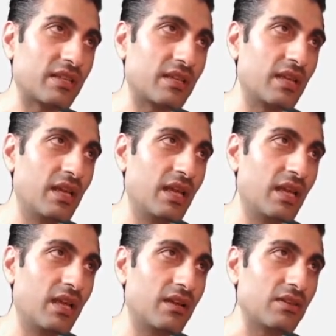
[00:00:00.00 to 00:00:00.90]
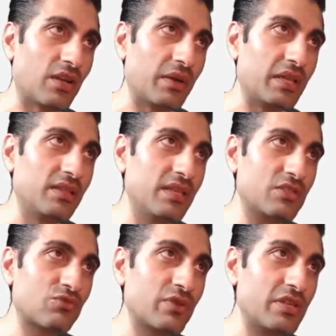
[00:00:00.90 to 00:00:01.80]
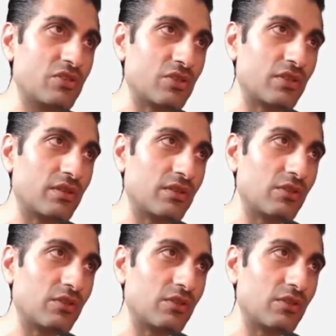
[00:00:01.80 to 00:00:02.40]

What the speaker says: And then in this region,